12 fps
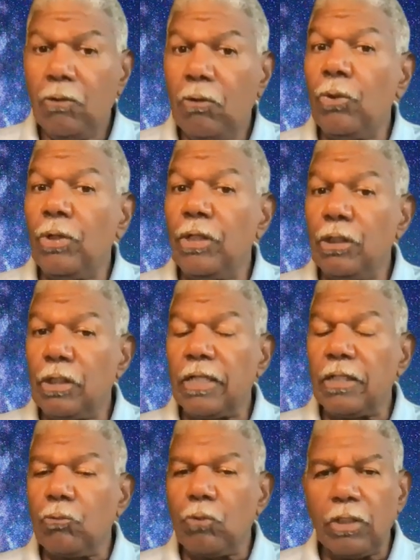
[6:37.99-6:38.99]
when we look
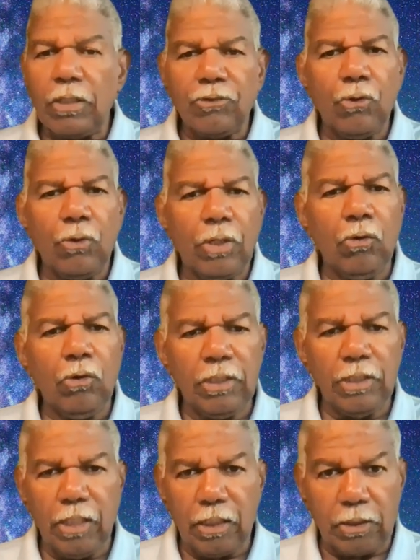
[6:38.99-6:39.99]
at what is going
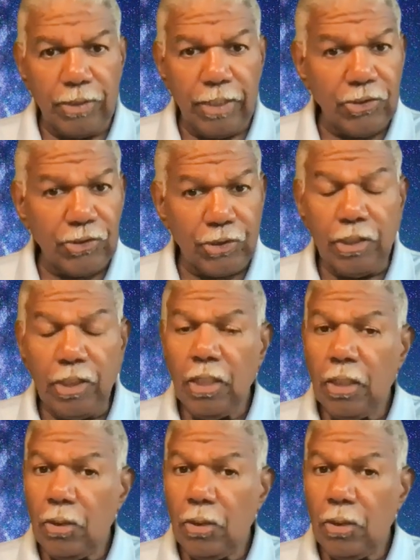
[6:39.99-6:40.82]
on in our creation,